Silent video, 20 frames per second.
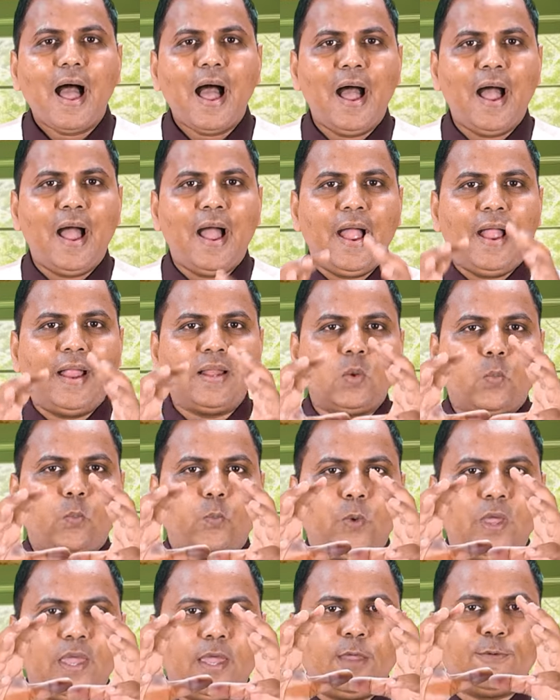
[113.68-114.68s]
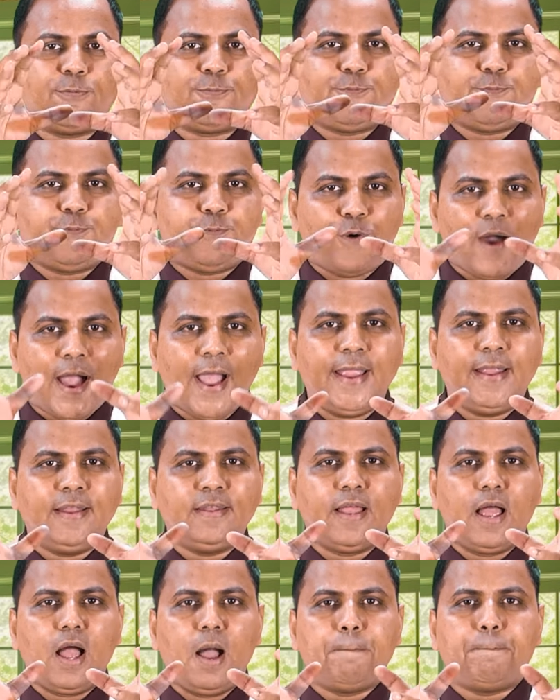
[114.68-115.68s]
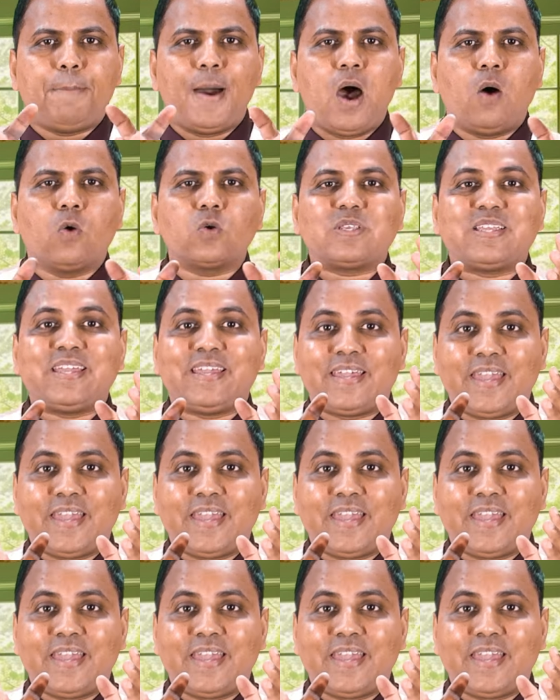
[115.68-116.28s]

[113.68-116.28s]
And we find about